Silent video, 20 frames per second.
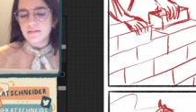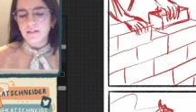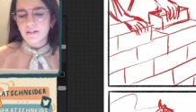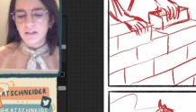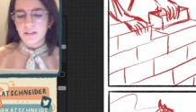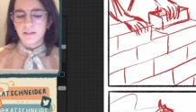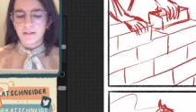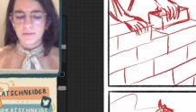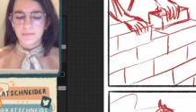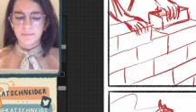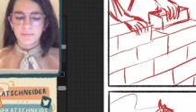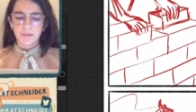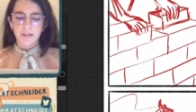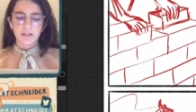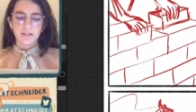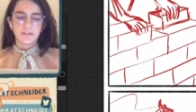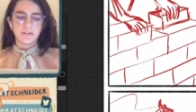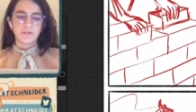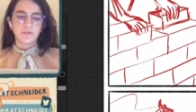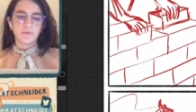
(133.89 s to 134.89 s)

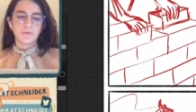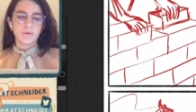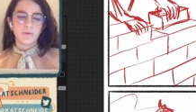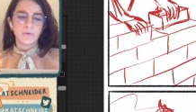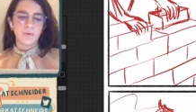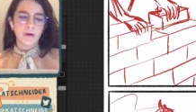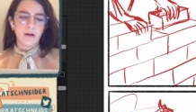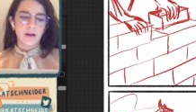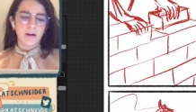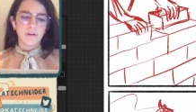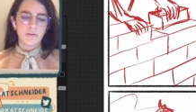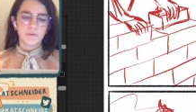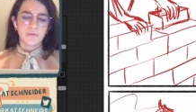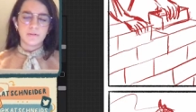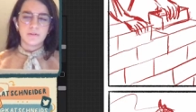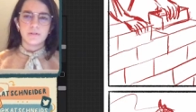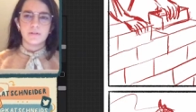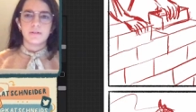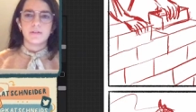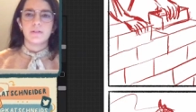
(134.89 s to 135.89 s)
I drew
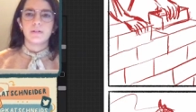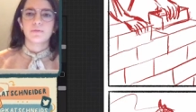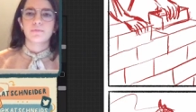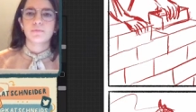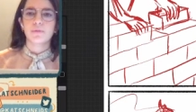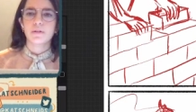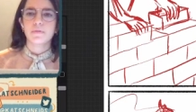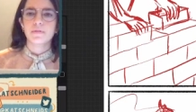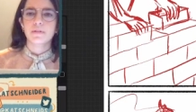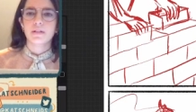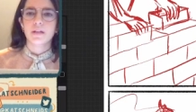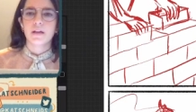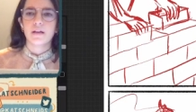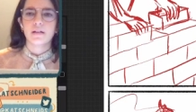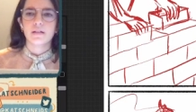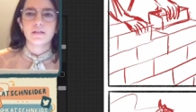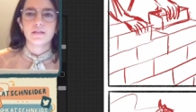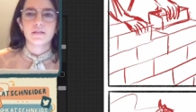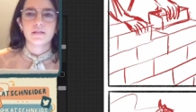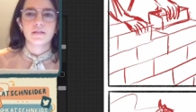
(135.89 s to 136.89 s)
out a rough
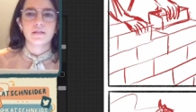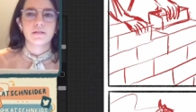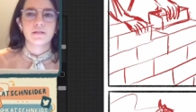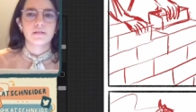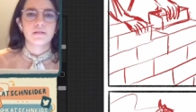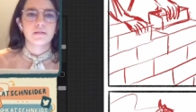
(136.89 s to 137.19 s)
sketch,